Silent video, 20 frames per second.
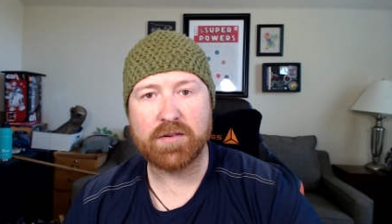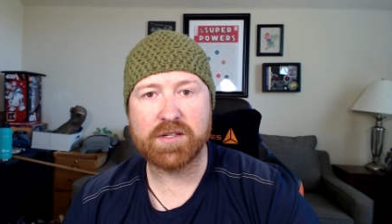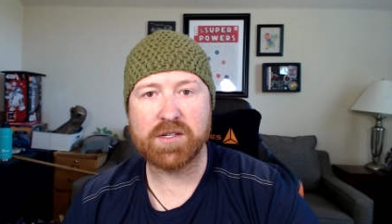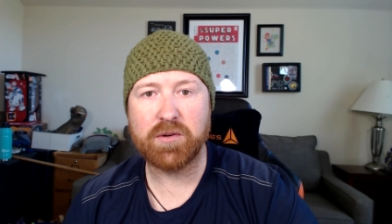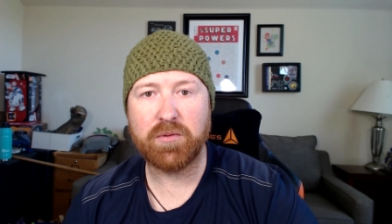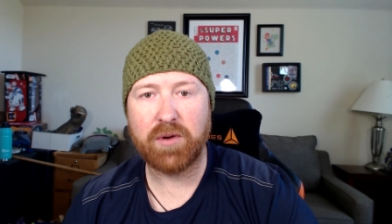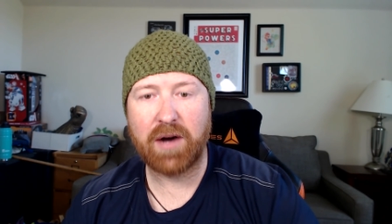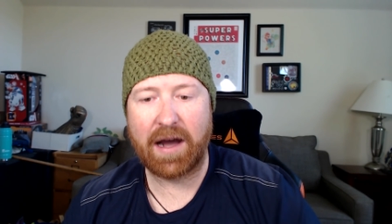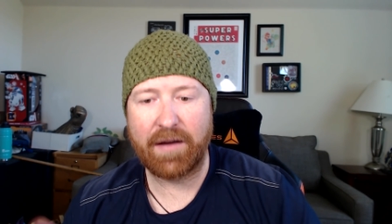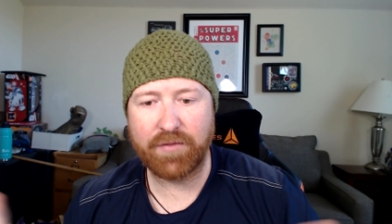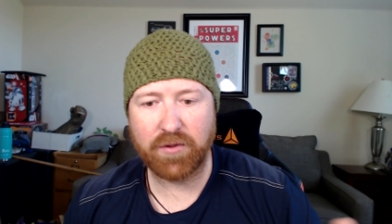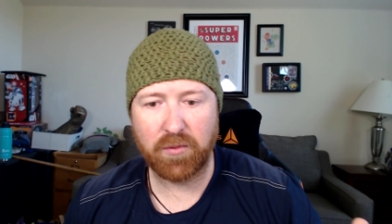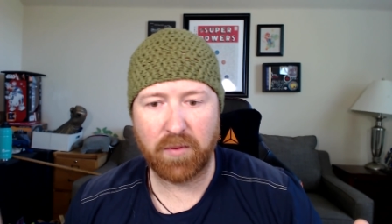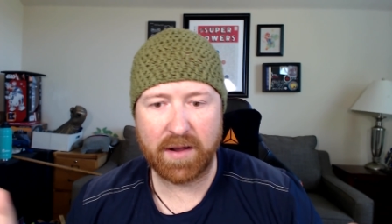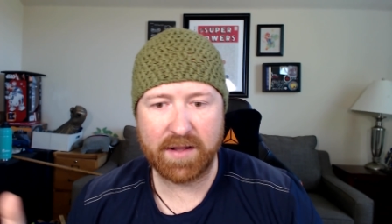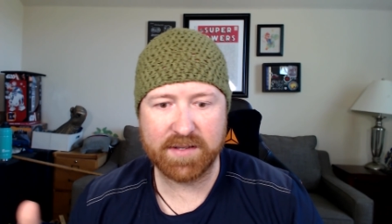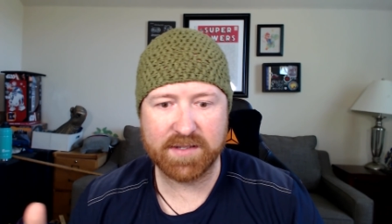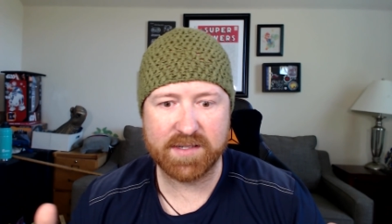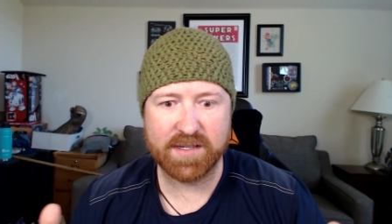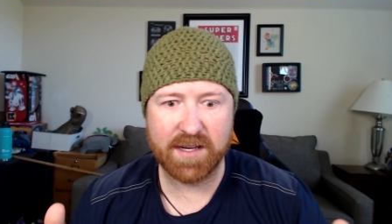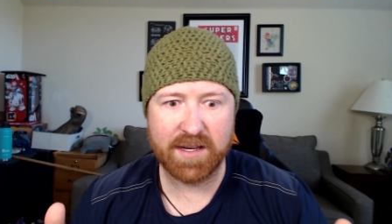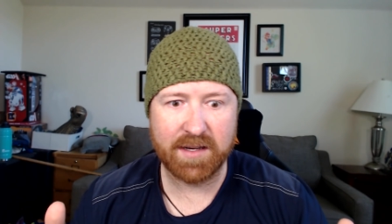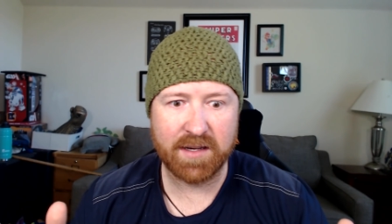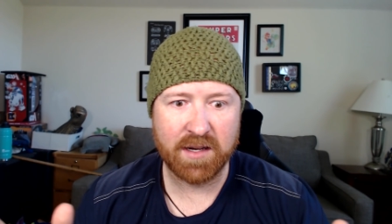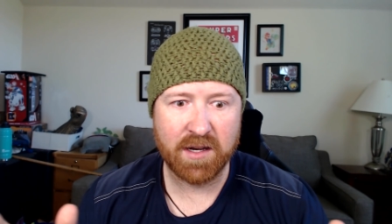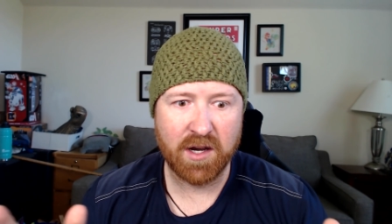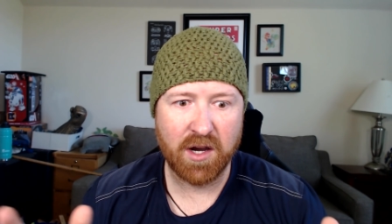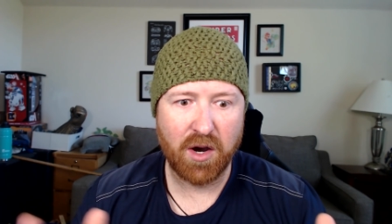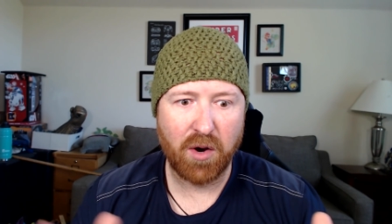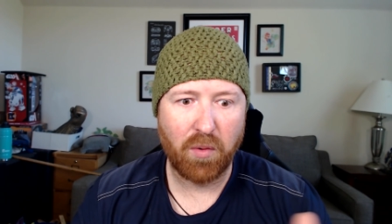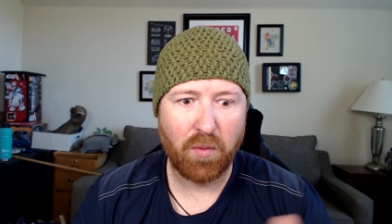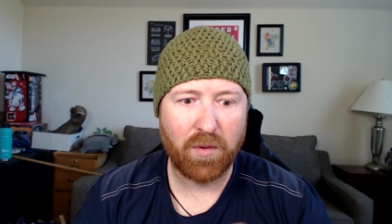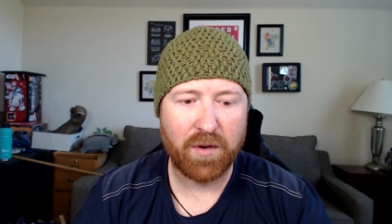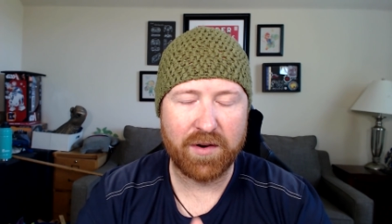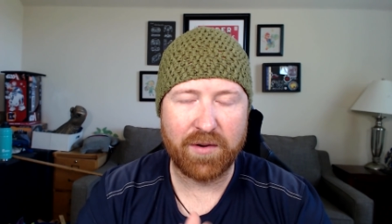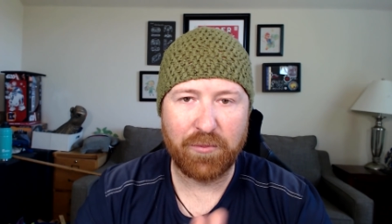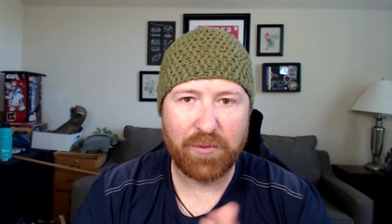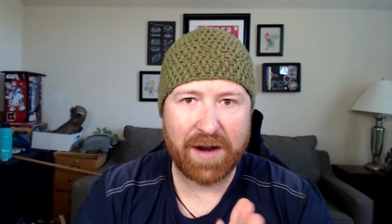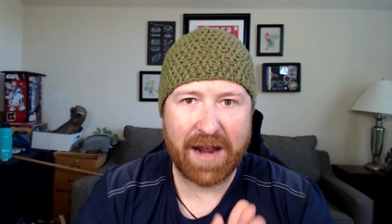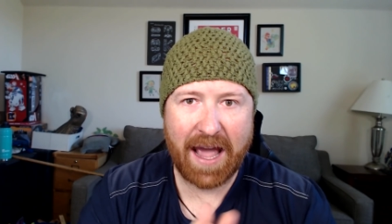So we'll have to wait and see
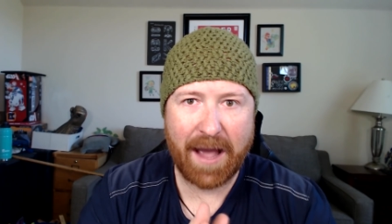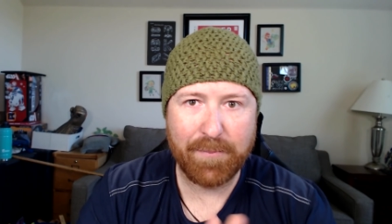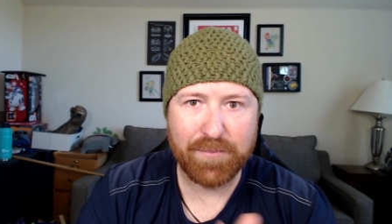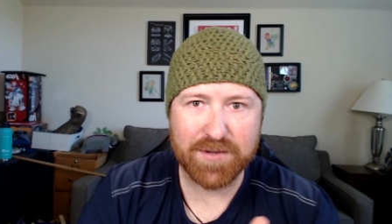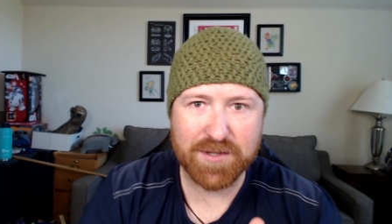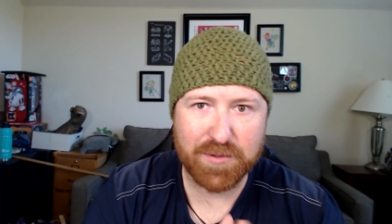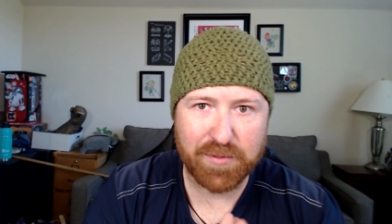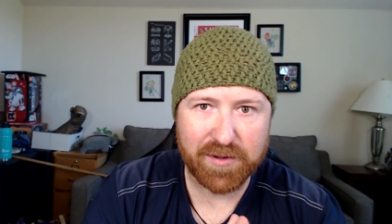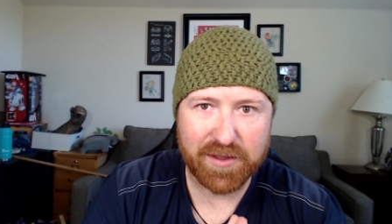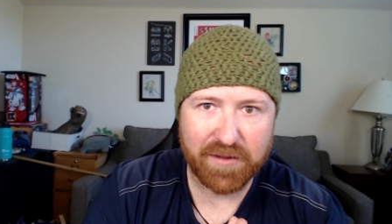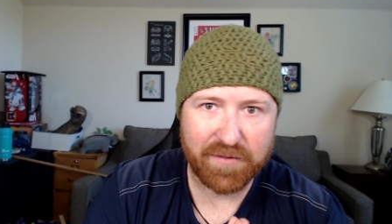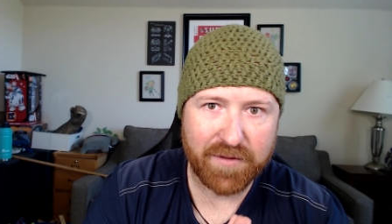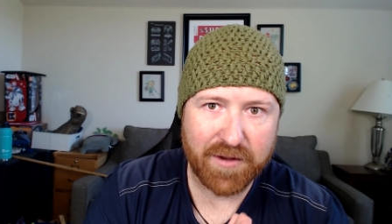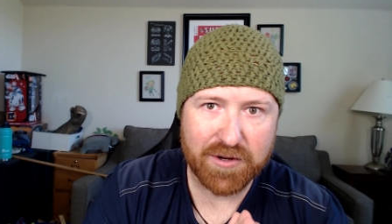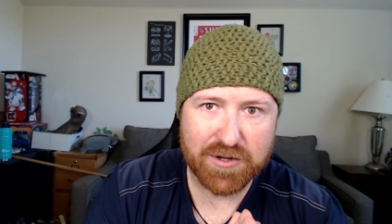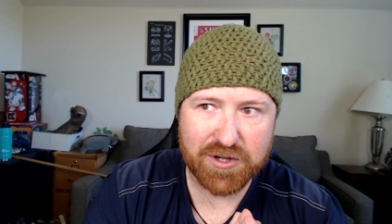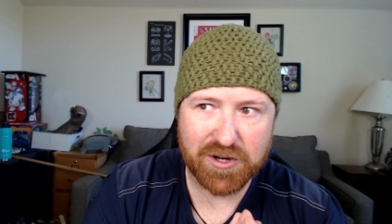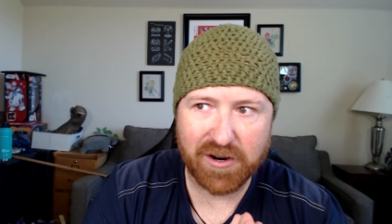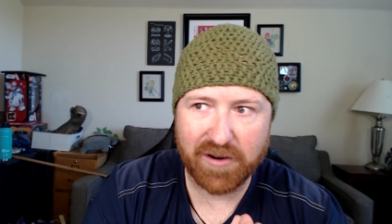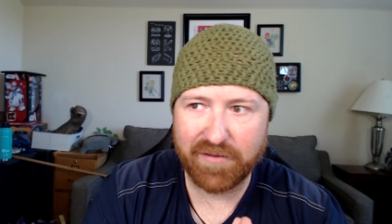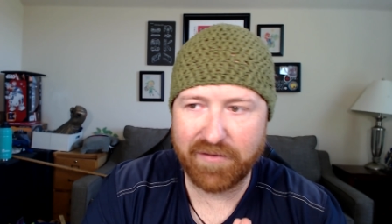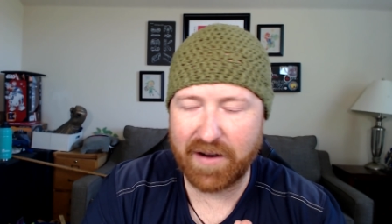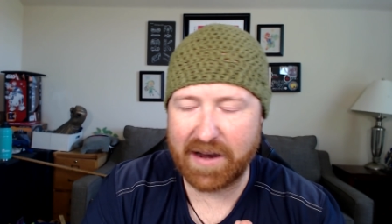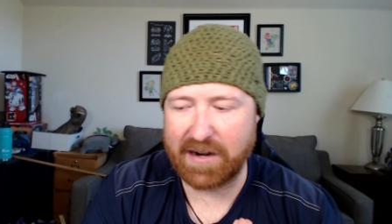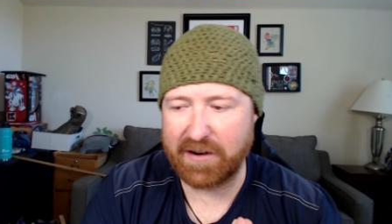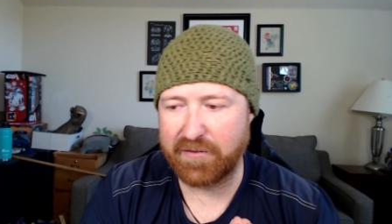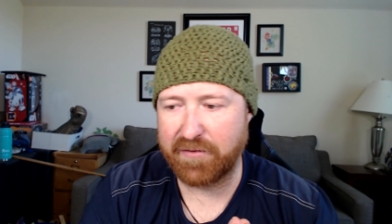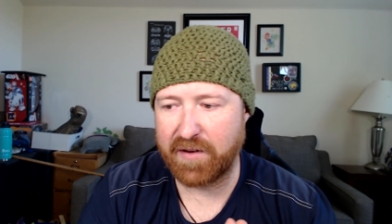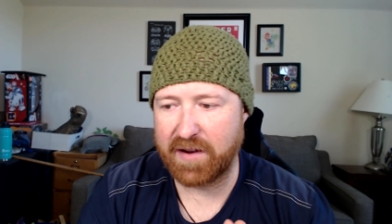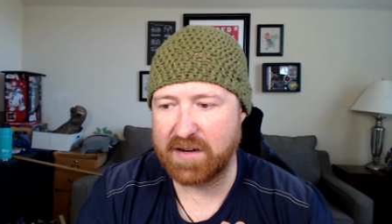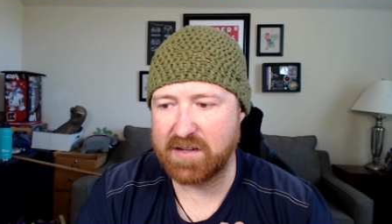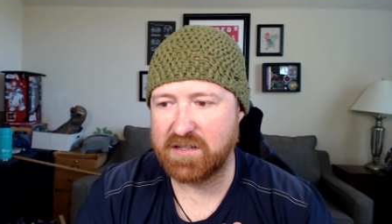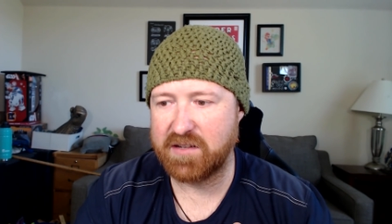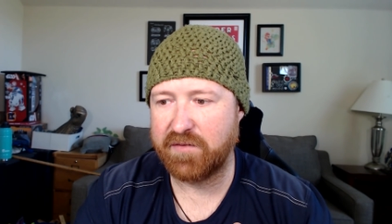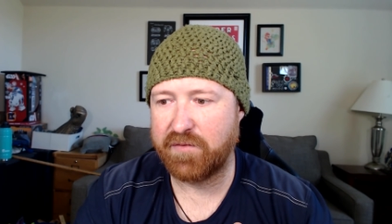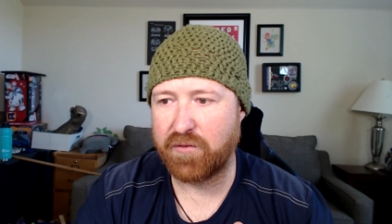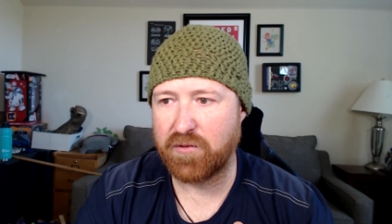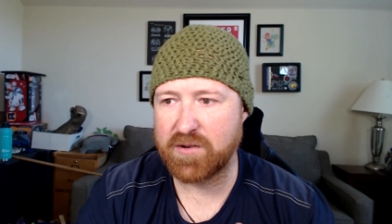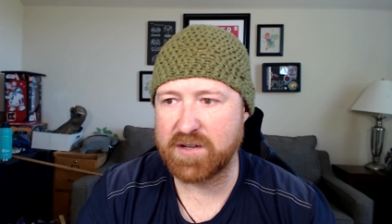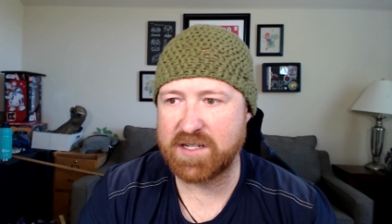what, what happens with the future of Final Fantasy
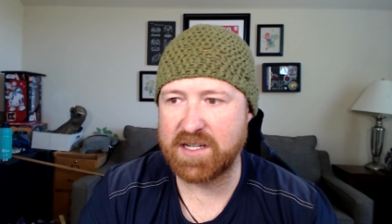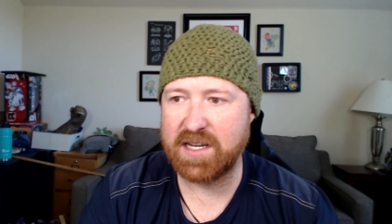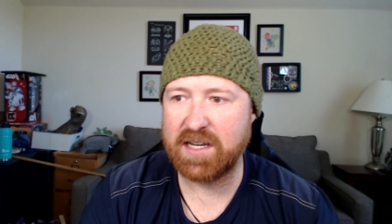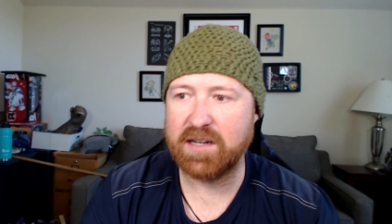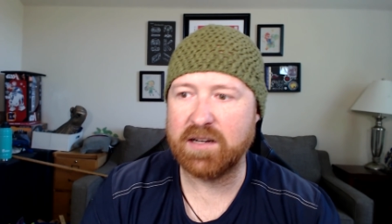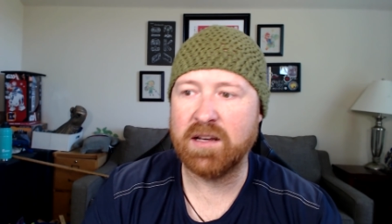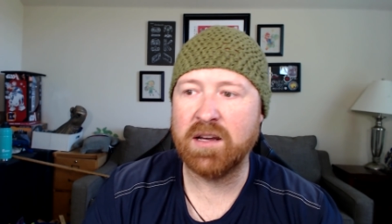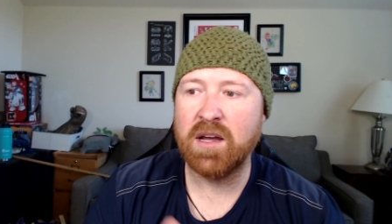XIV.